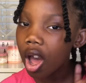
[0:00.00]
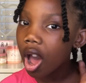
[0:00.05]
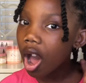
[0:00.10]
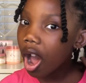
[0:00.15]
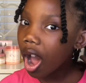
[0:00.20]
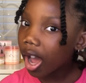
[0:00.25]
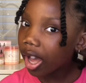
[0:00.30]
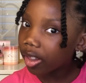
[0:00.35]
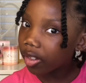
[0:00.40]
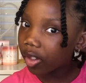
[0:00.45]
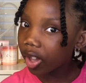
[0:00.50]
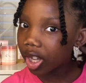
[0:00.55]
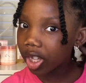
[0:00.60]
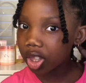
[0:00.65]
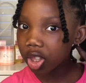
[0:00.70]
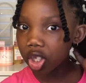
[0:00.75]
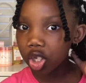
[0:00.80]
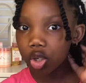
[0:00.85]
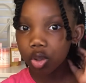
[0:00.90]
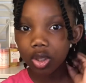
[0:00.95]
I like
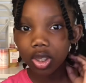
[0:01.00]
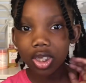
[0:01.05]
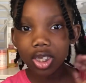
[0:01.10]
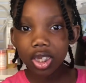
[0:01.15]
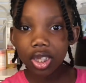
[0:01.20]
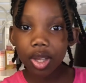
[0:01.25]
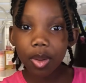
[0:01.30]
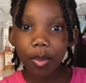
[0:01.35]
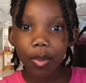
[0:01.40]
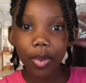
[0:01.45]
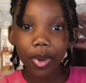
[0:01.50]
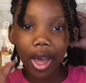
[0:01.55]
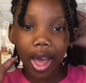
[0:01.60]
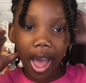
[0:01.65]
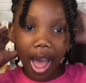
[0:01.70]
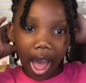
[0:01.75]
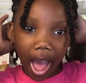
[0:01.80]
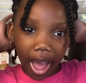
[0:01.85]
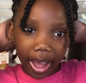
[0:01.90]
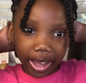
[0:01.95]
the twist in the
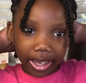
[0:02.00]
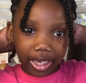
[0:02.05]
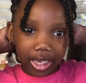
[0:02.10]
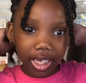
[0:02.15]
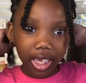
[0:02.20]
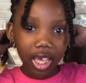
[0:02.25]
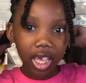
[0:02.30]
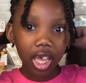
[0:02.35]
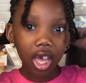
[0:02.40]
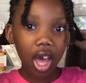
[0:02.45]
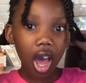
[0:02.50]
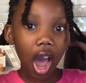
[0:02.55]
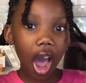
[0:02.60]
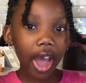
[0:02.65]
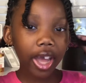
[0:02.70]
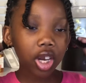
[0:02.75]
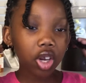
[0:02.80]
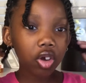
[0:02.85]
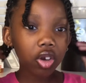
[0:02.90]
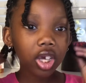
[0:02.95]
back. I
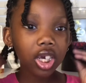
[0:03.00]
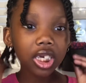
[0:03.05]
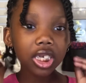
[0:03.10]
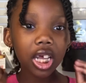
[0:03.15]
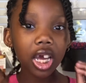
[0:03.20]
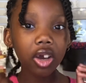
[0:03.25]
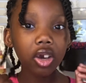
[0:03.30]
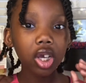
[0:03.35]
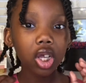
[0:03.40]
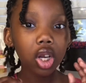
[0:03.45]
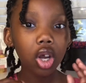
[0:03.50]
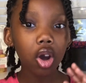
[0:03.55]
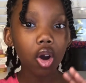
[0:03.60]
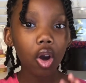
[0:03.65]
don't exactly know